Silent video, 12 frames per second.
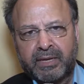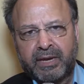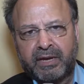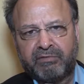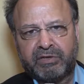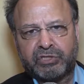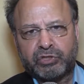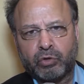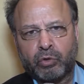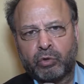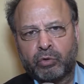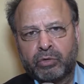And we
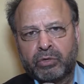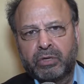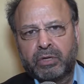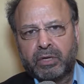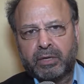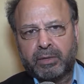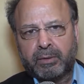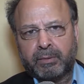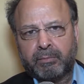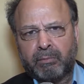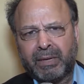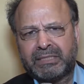show
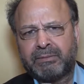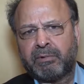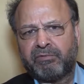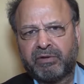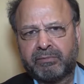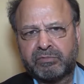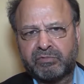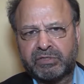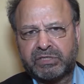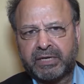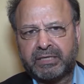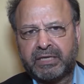multiple films which
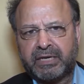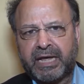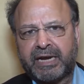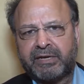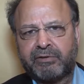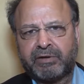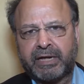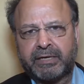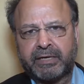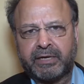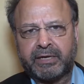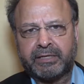are in the narrative
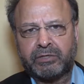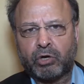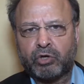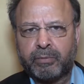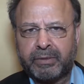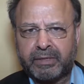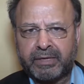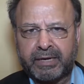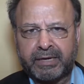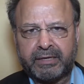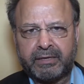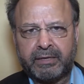category, documentary
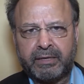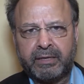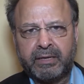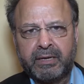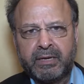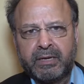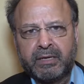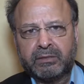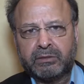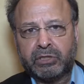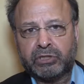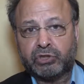category,
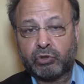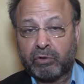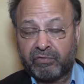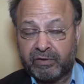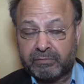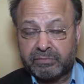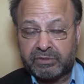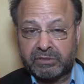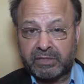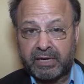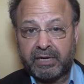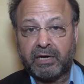the short films,
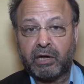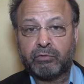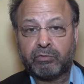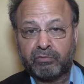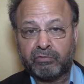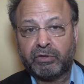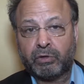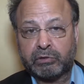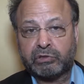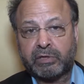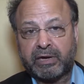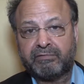and now we
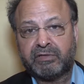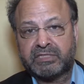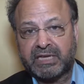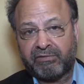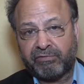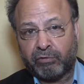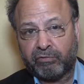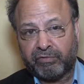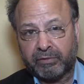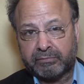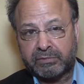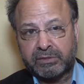also have the cell phone
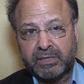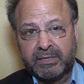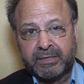films.